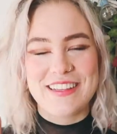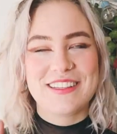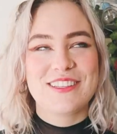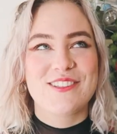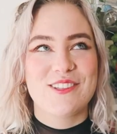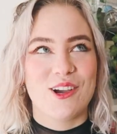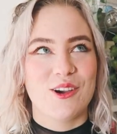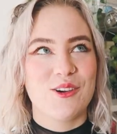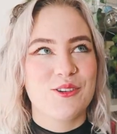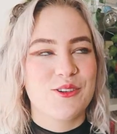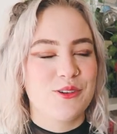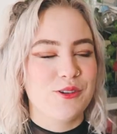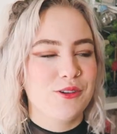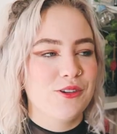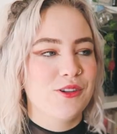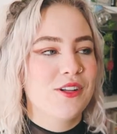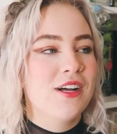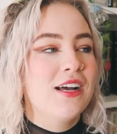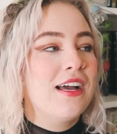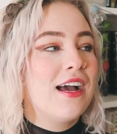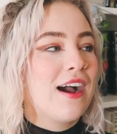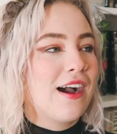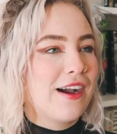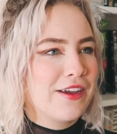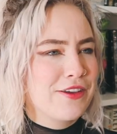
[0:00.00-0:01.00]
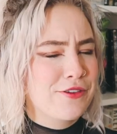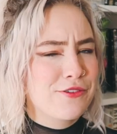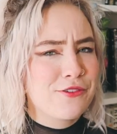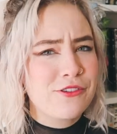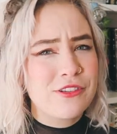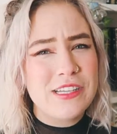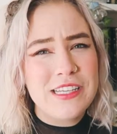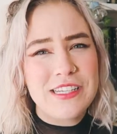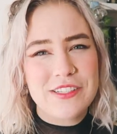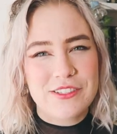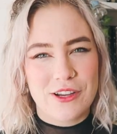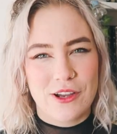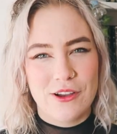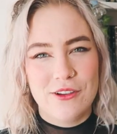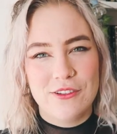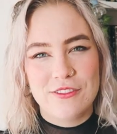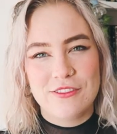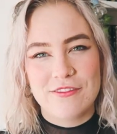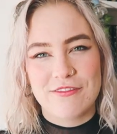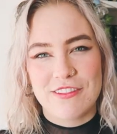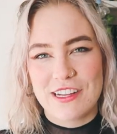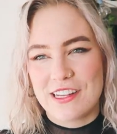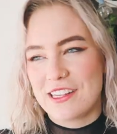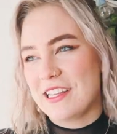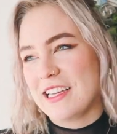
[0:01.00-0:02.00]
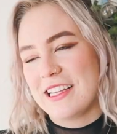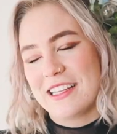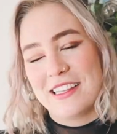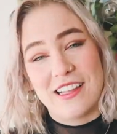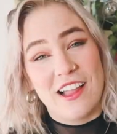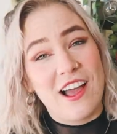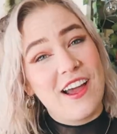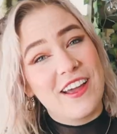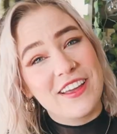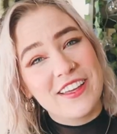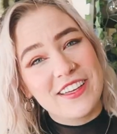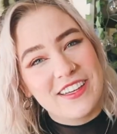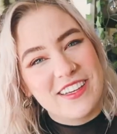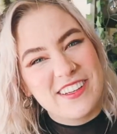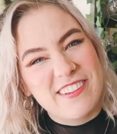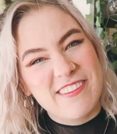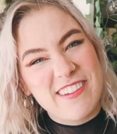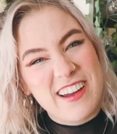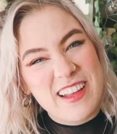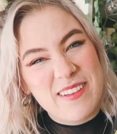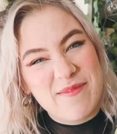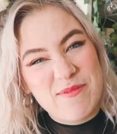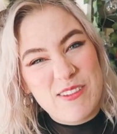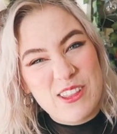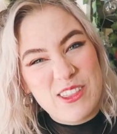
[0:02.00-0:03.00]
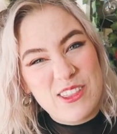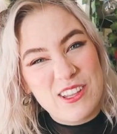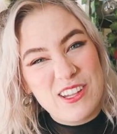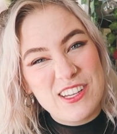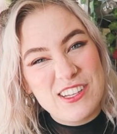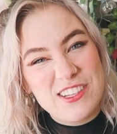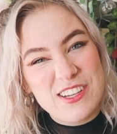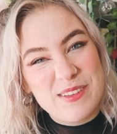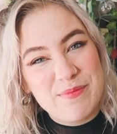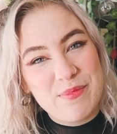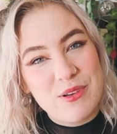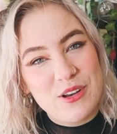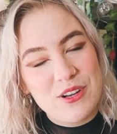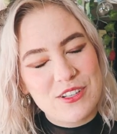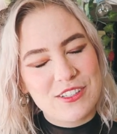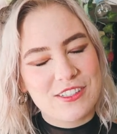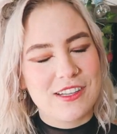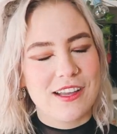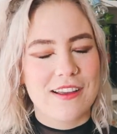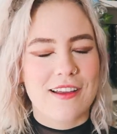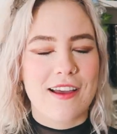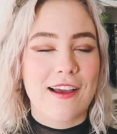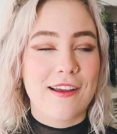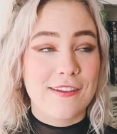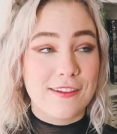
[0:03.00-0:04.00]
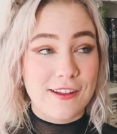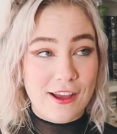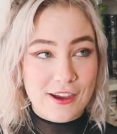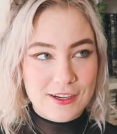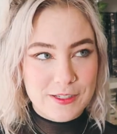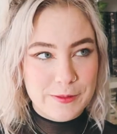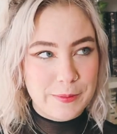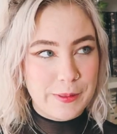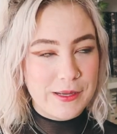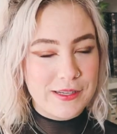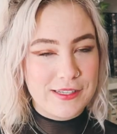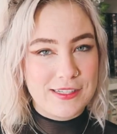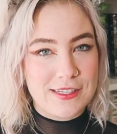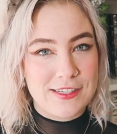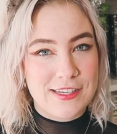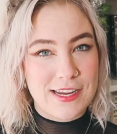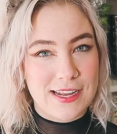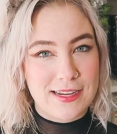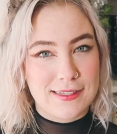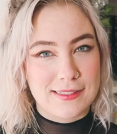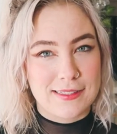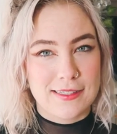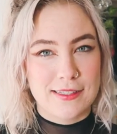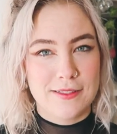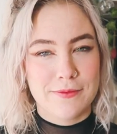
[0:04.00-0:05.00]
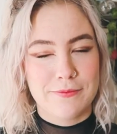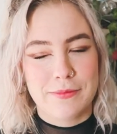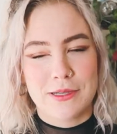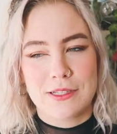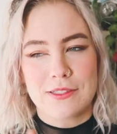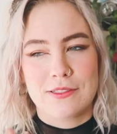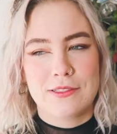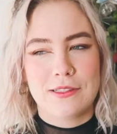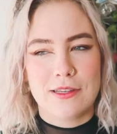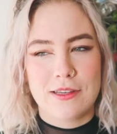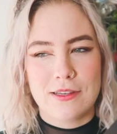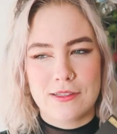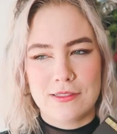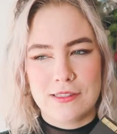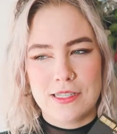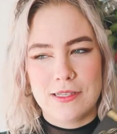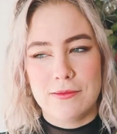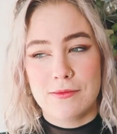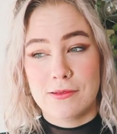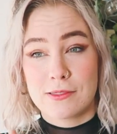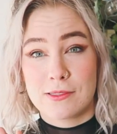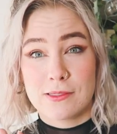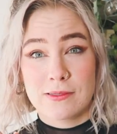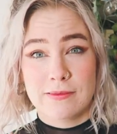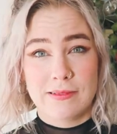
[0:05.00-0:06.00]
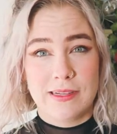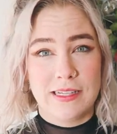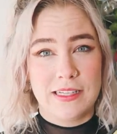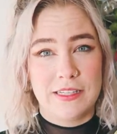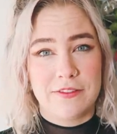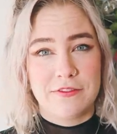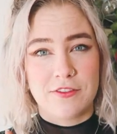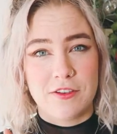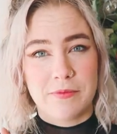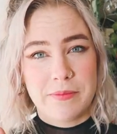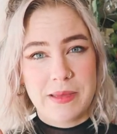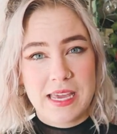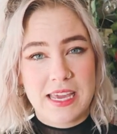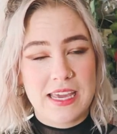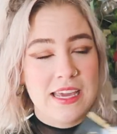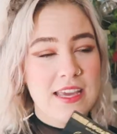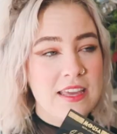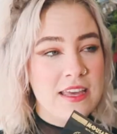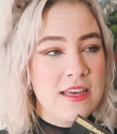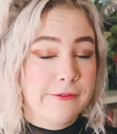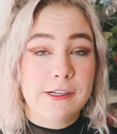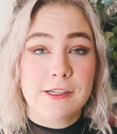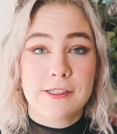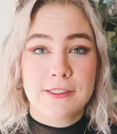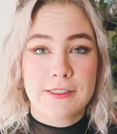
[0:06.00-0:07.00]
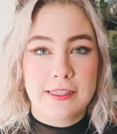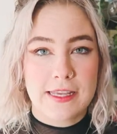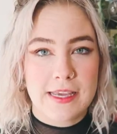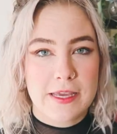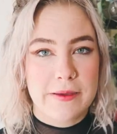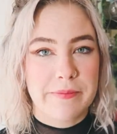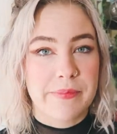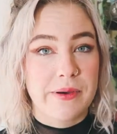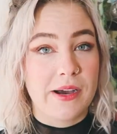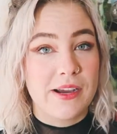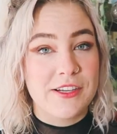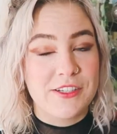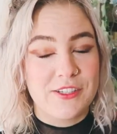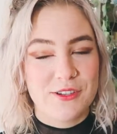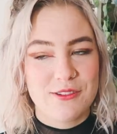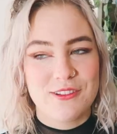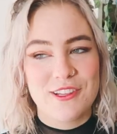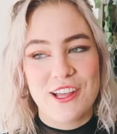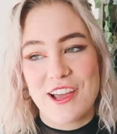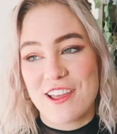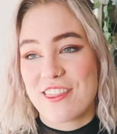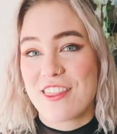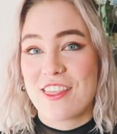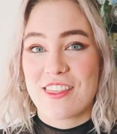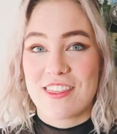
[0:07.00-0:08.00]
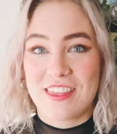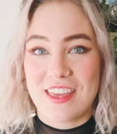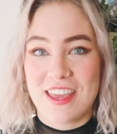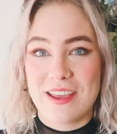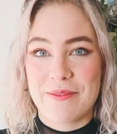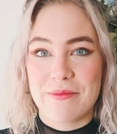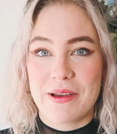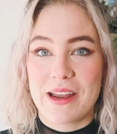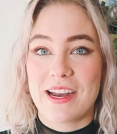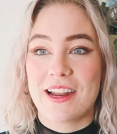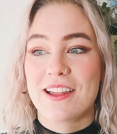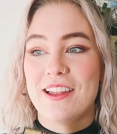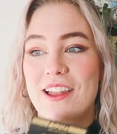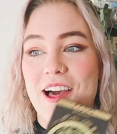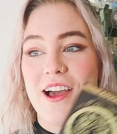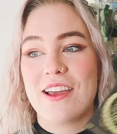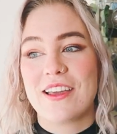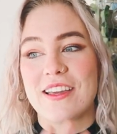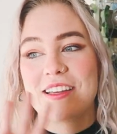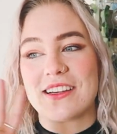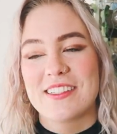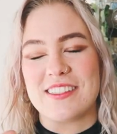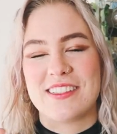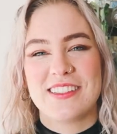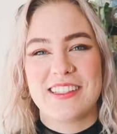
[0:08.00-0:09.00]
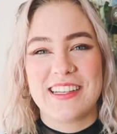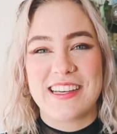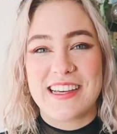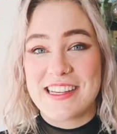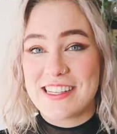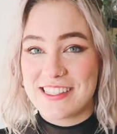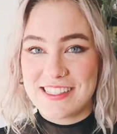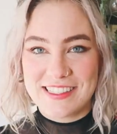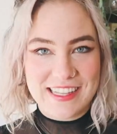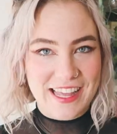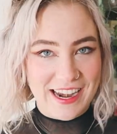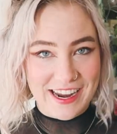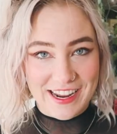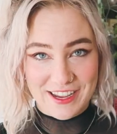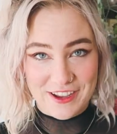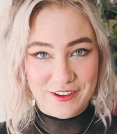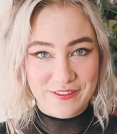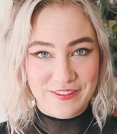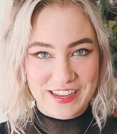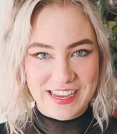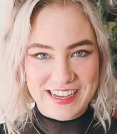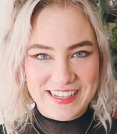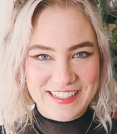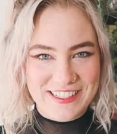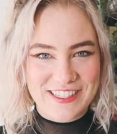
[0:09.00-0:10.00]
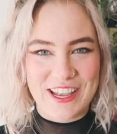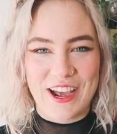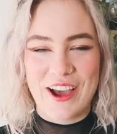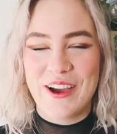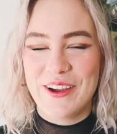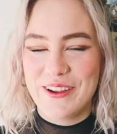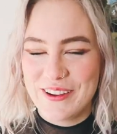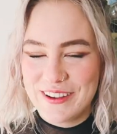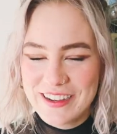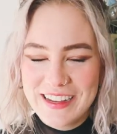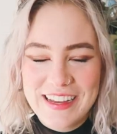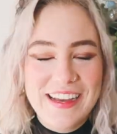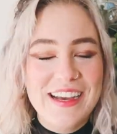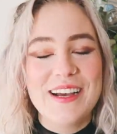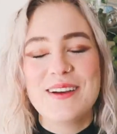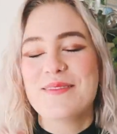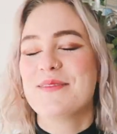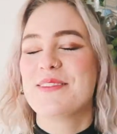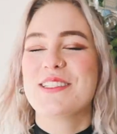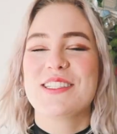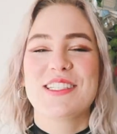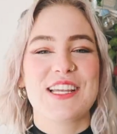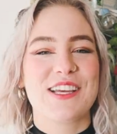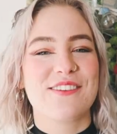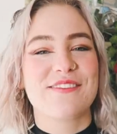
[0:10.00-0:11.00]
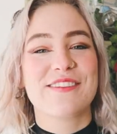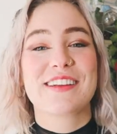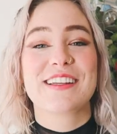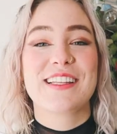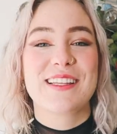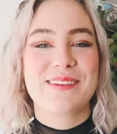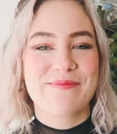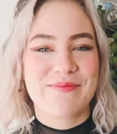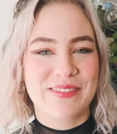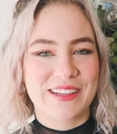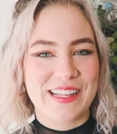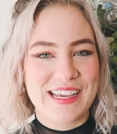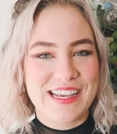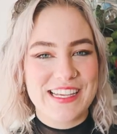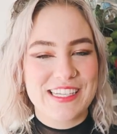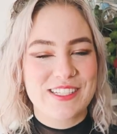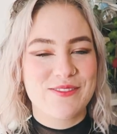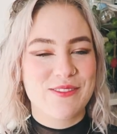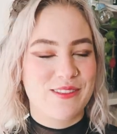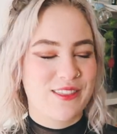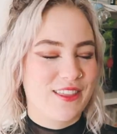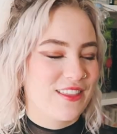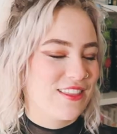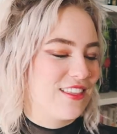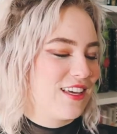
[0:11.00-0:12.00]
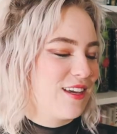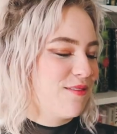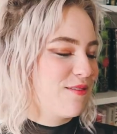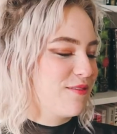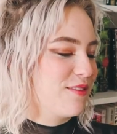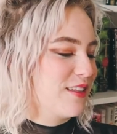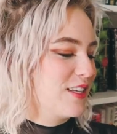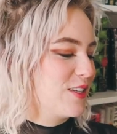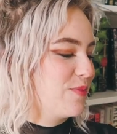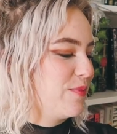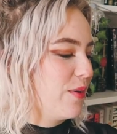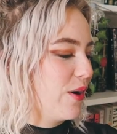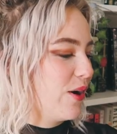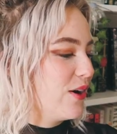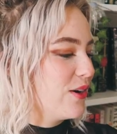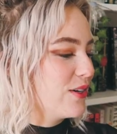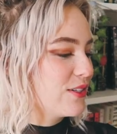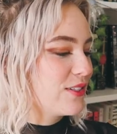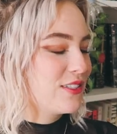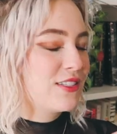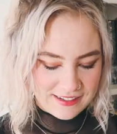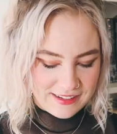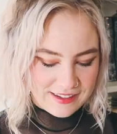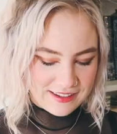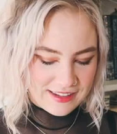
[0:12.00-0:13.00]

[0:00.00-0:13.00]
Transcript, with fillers: So cool. I usually don't really like Greek mythology books. Like, I liked Percy Jackson, but Circe wasn't really for me. We'll see, but I do like the theme and I like the aesthetic of it. So, I'm still really pleased with the theme of this box.